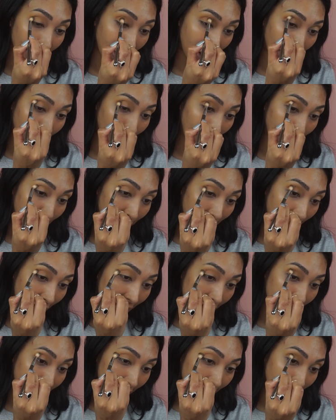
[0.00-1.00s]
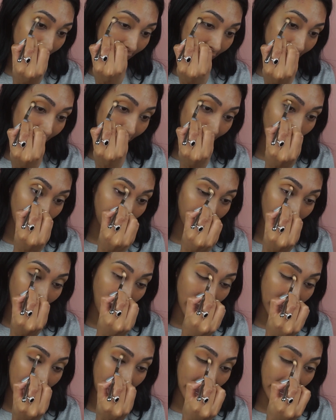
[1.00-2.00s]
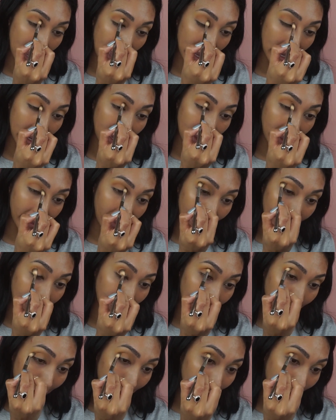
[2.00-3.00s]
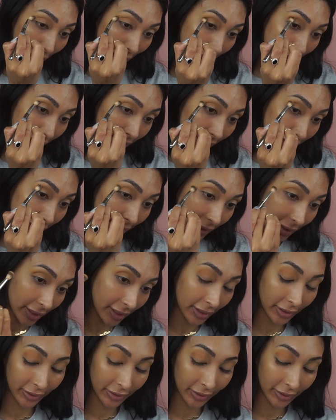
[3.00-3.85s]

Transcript: then we blend, and then apply, and then blend.